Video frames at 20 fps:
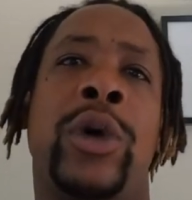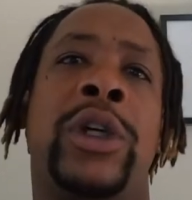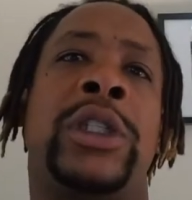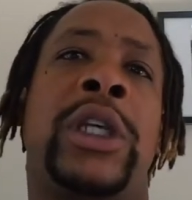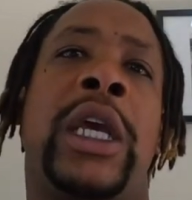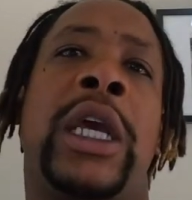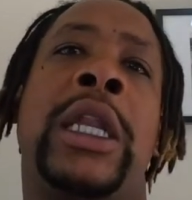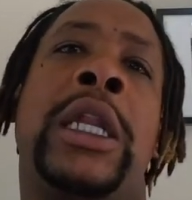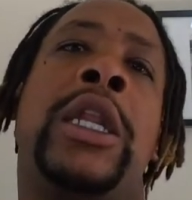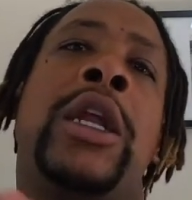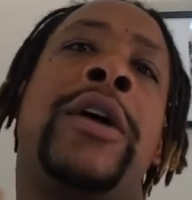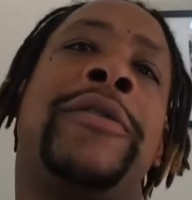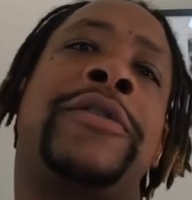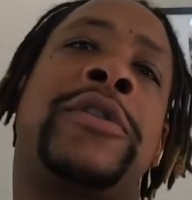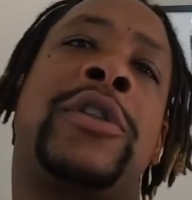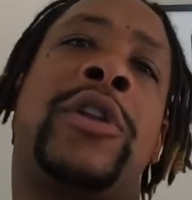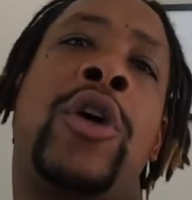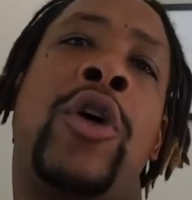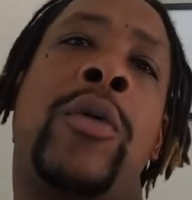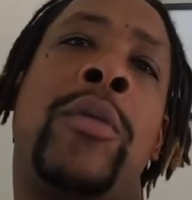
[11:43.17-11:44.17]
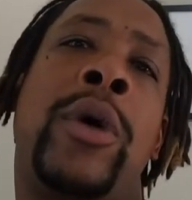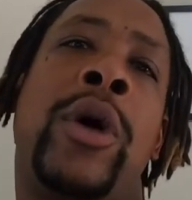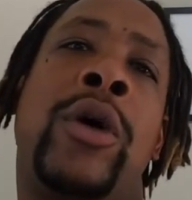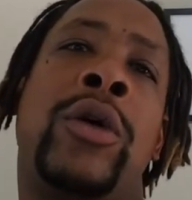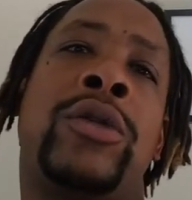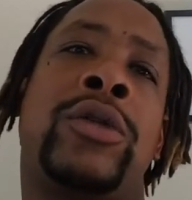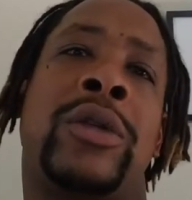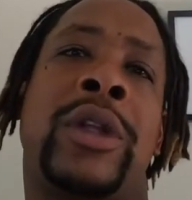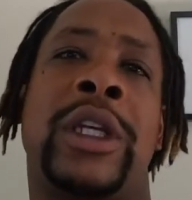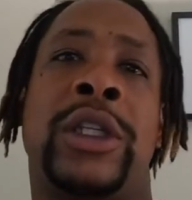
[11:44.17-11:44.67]
Was it enough
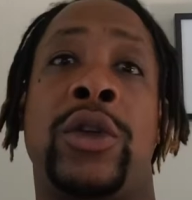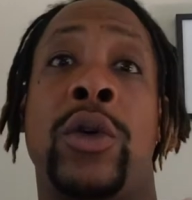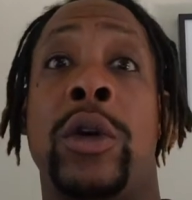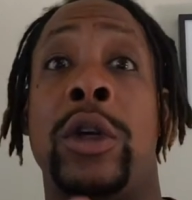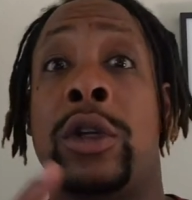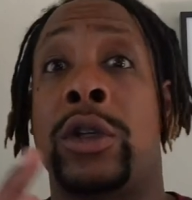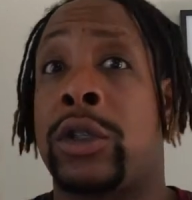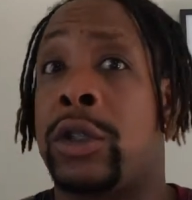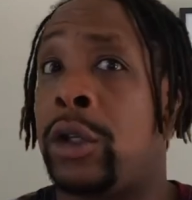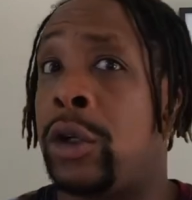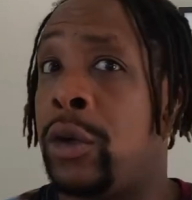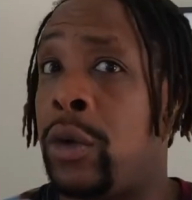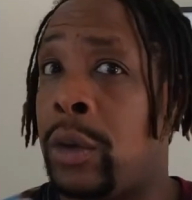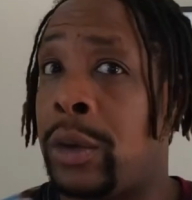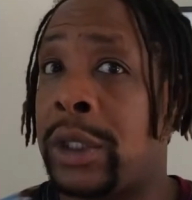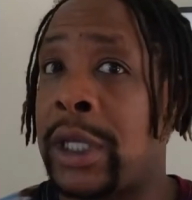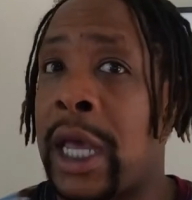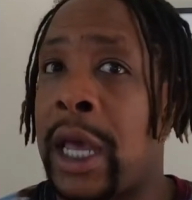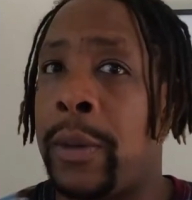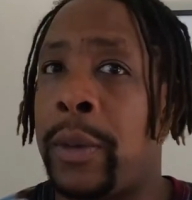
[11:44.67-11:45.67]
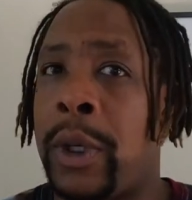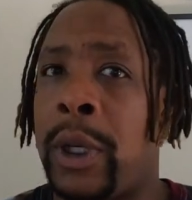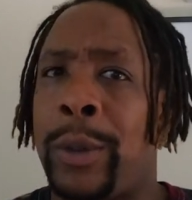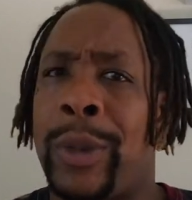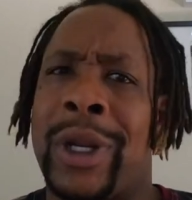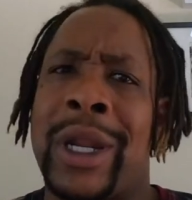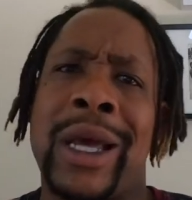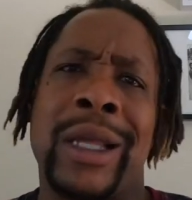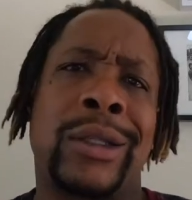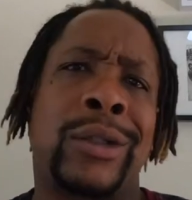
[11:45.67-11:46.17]
slow-mo so that you understood what was
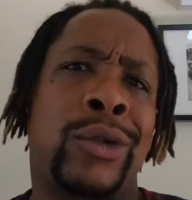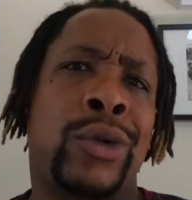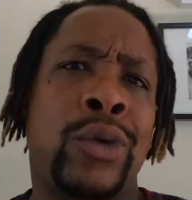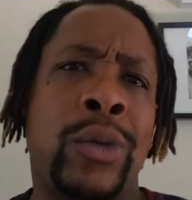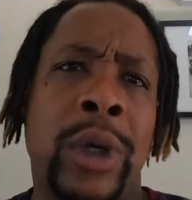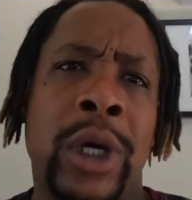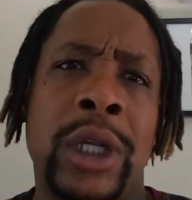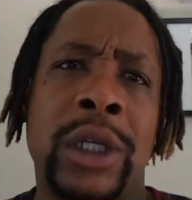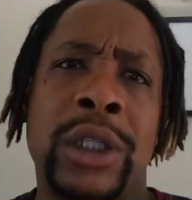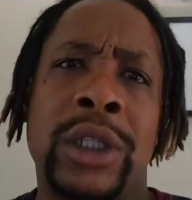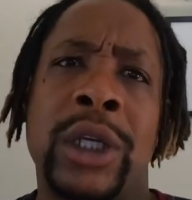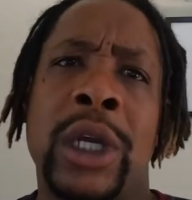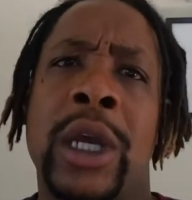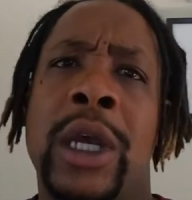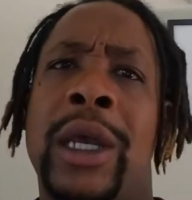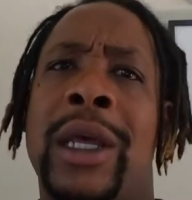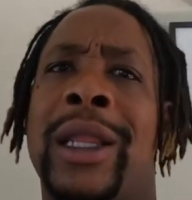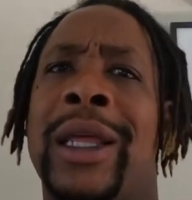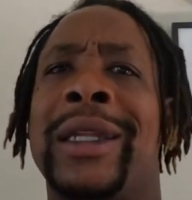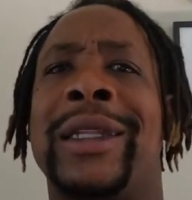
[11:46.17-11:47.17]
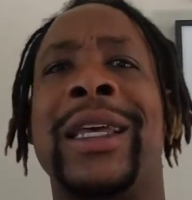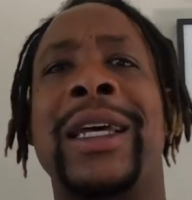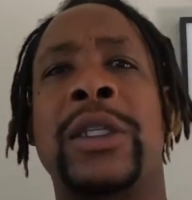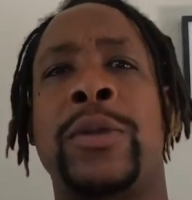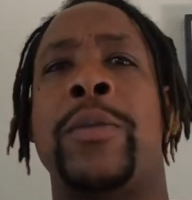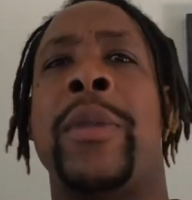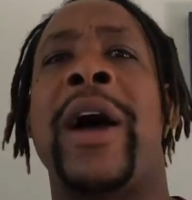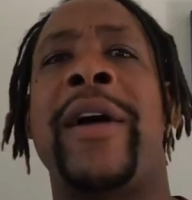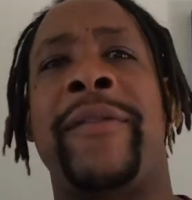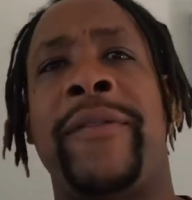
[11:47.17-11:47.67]
happening but not too much? Like
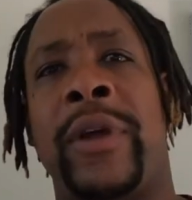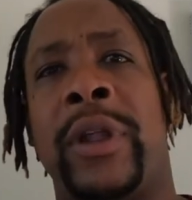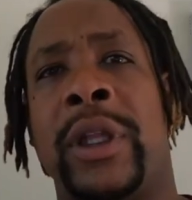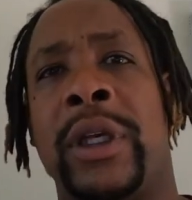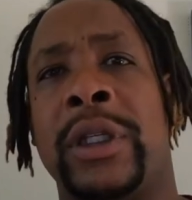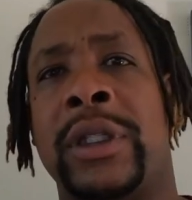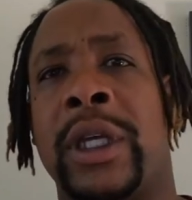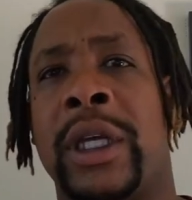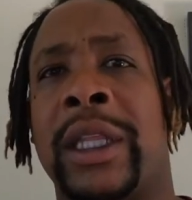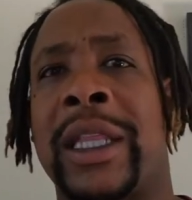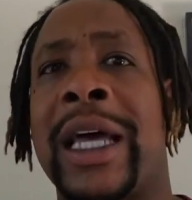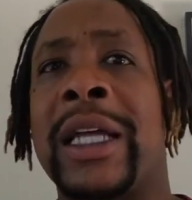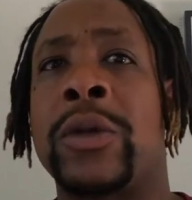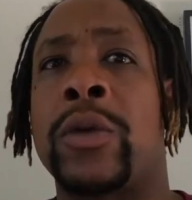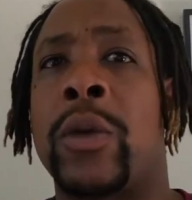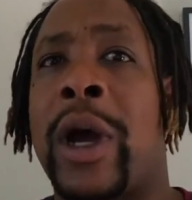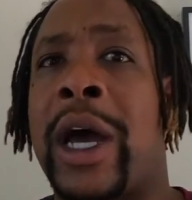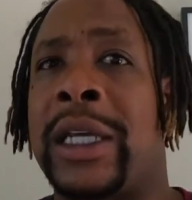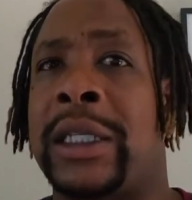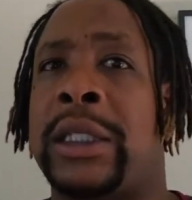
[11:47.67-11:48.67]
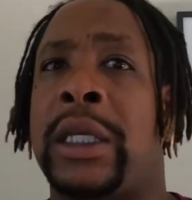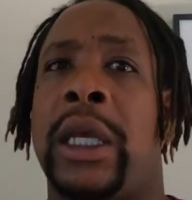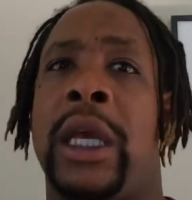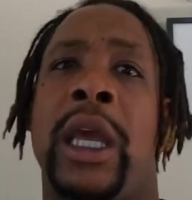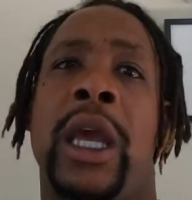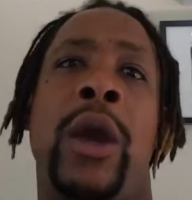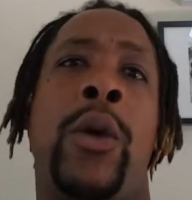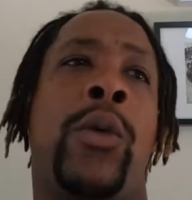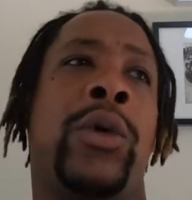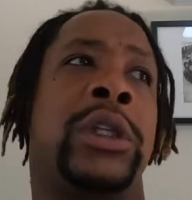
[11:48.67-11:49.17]
that's my feelings. Like that's what I
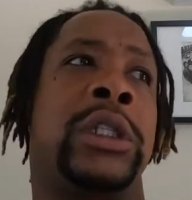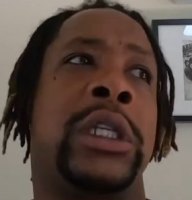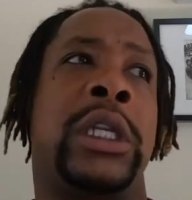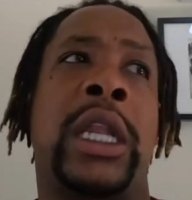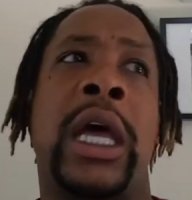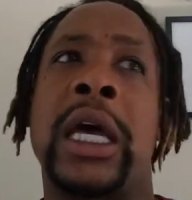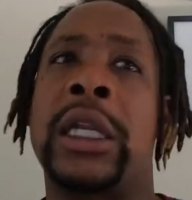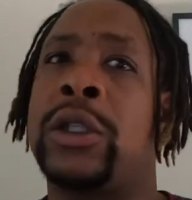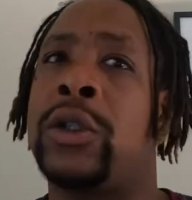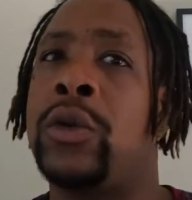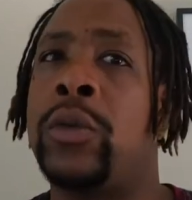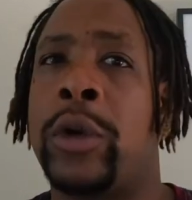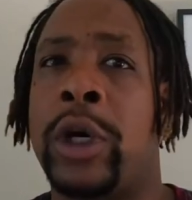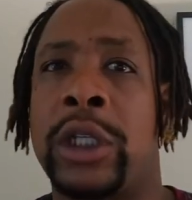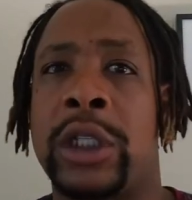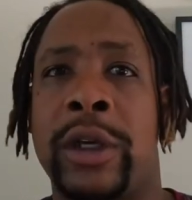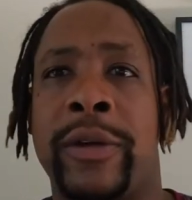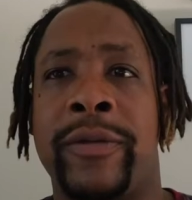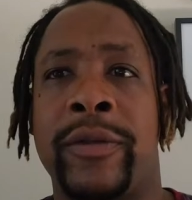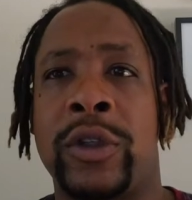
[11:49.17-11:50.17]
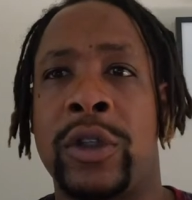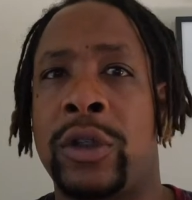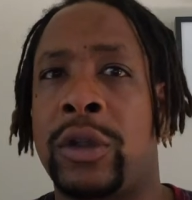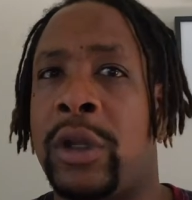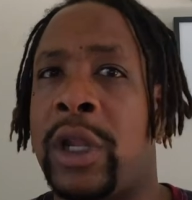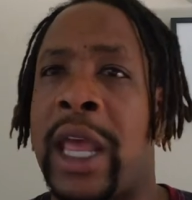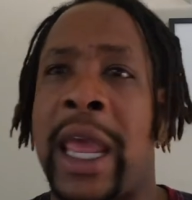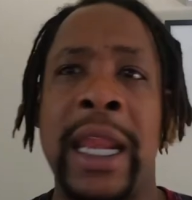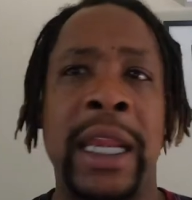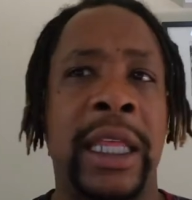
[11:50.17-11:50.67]
say. It was not too much of
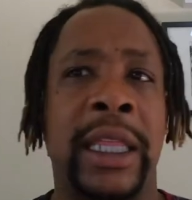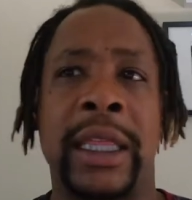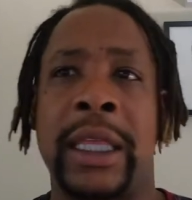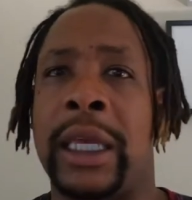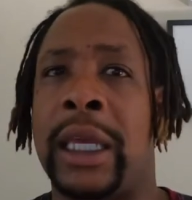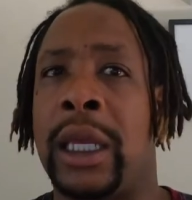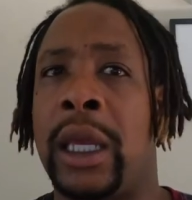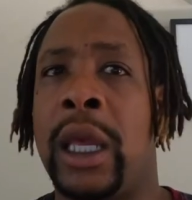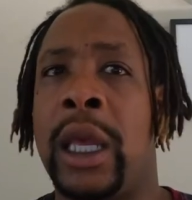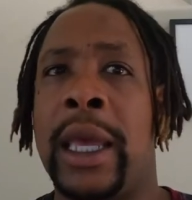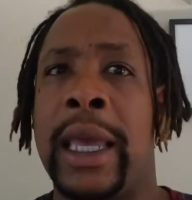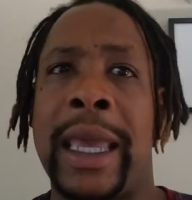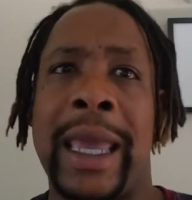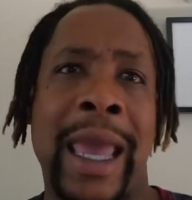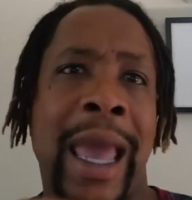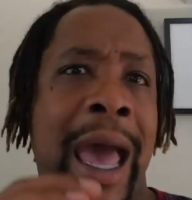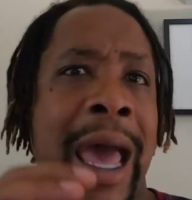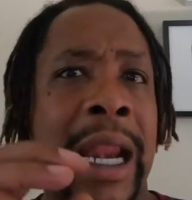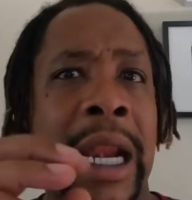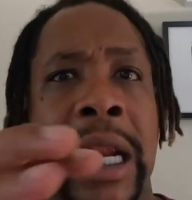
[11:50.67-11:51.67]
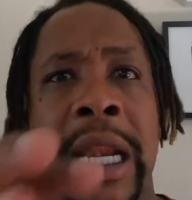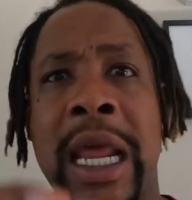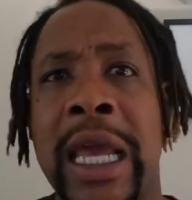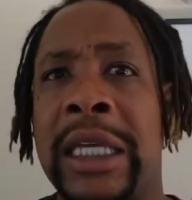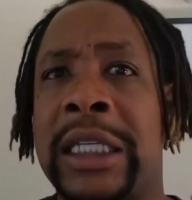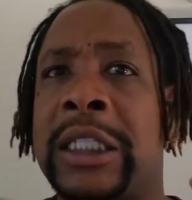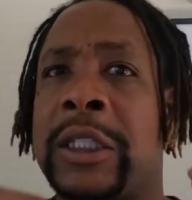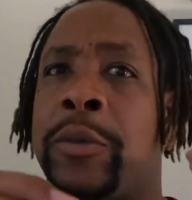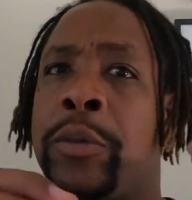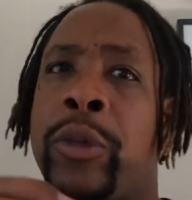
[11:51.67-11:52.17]
anything. It had a
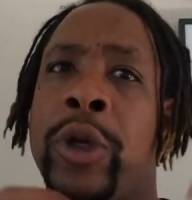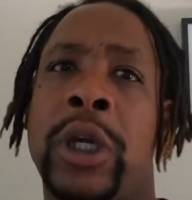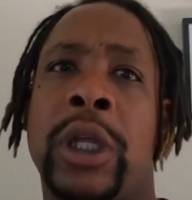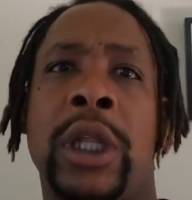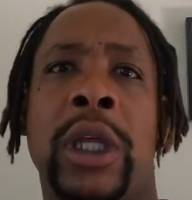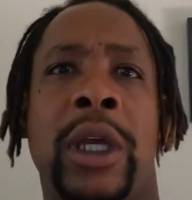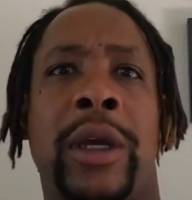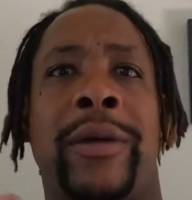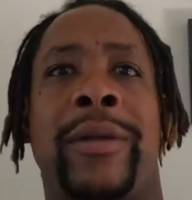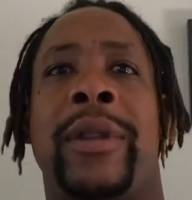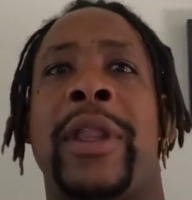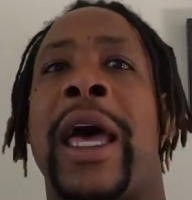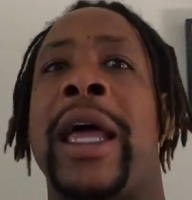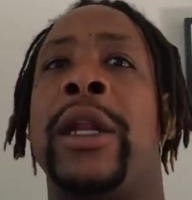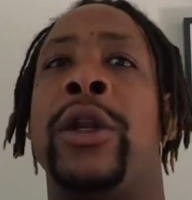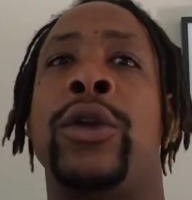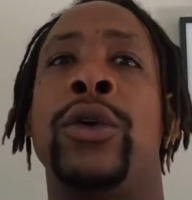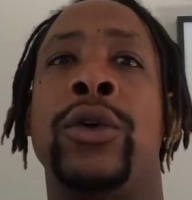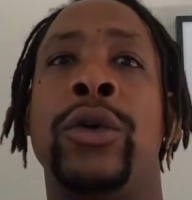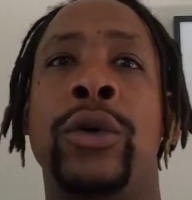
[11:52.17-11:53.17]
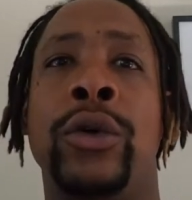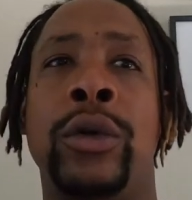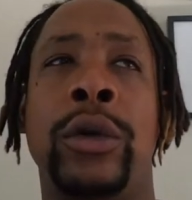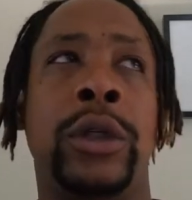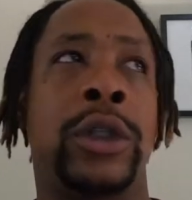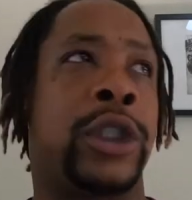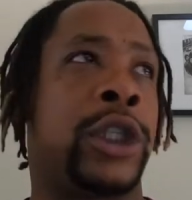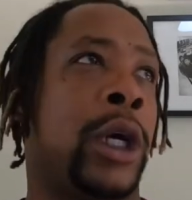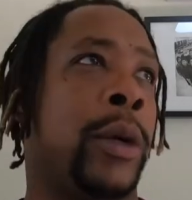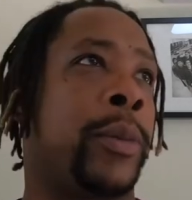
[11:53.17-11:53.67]
nice sprinkling of that dude
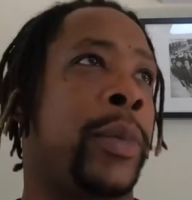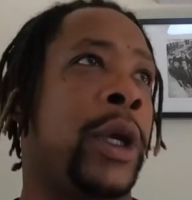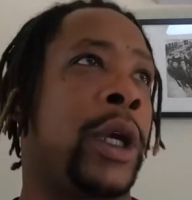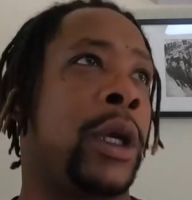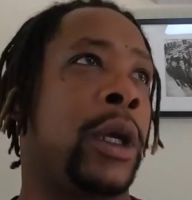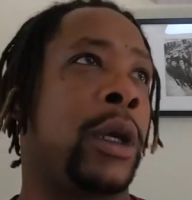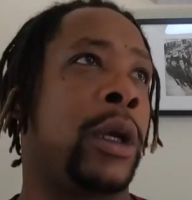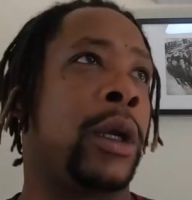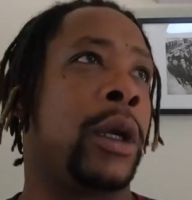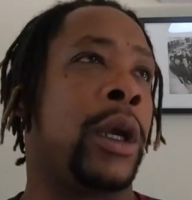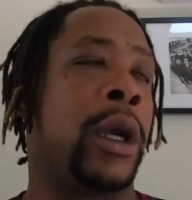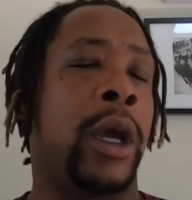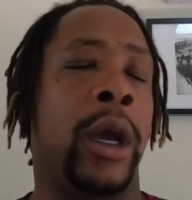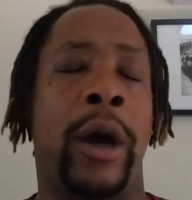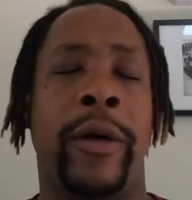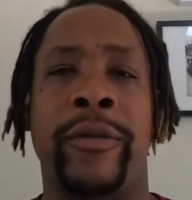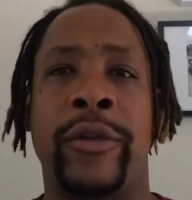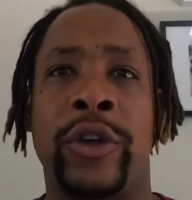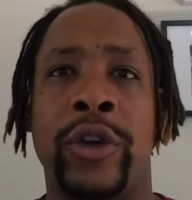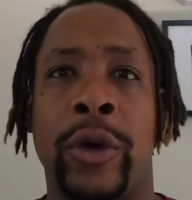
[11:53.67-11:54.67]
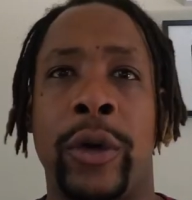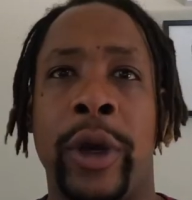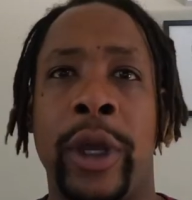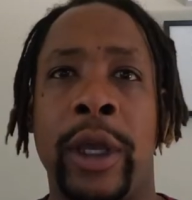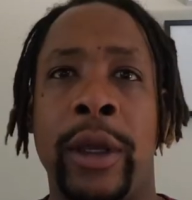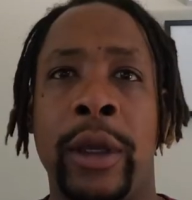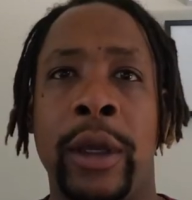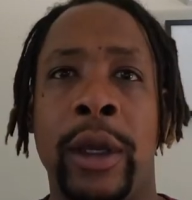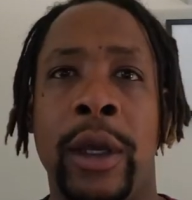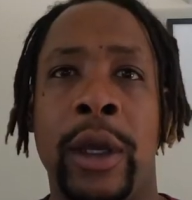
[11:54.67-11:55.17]
jumping of
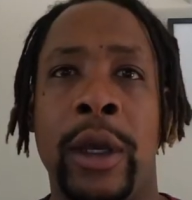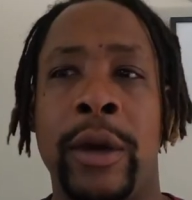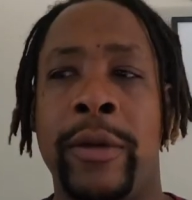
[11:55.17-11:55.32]
joy